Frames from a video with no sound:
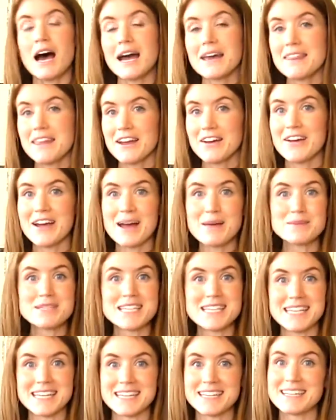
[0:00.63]
Hi there, I'm
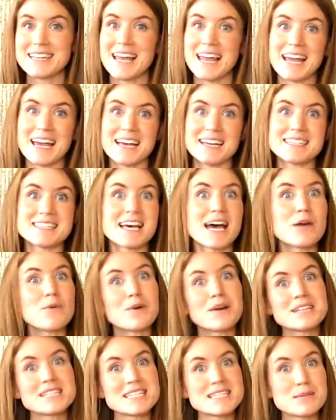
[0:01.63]
Tina and
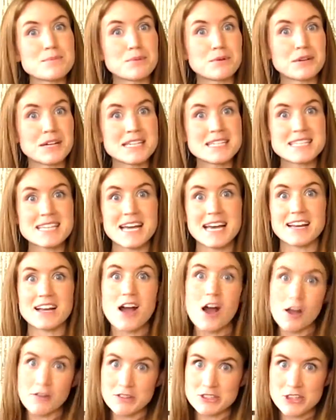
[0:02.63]
I worked as a barista at
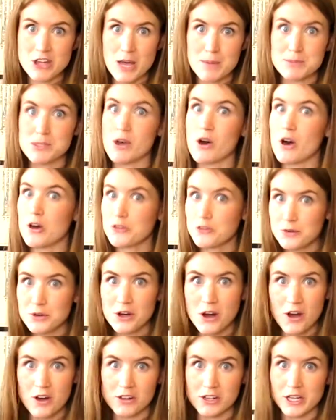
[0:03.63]
coffee shops all through
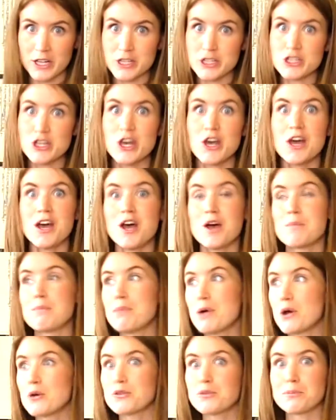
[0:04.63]
college,
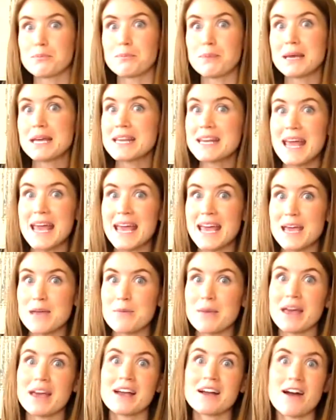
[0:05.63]
both big
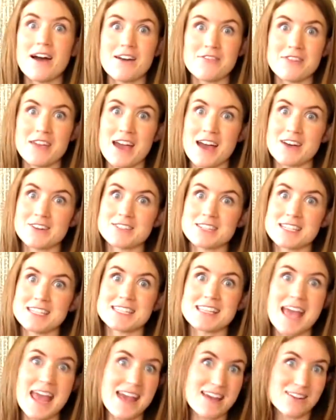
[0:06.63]
name coffee
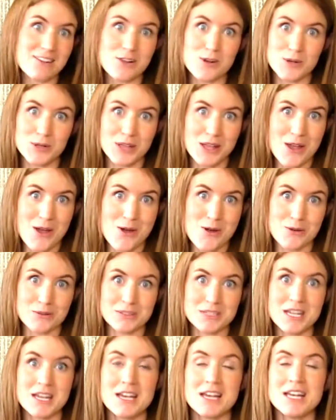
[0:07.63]
houses and locally
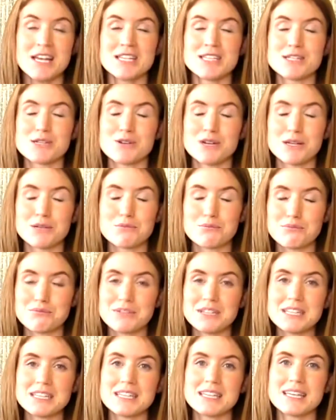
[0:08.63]
owned, so I
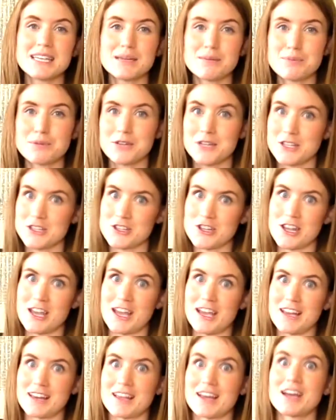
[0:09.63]
really
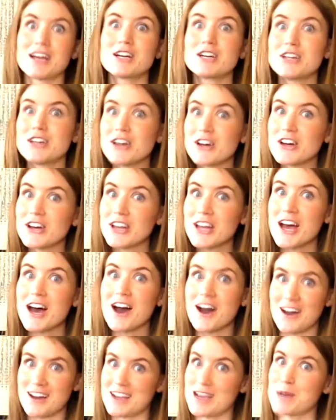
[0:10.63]
appreciate a good
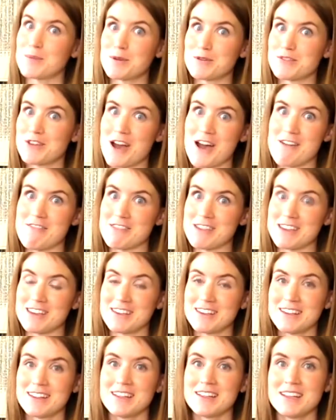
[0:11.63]
hot cup of coffee.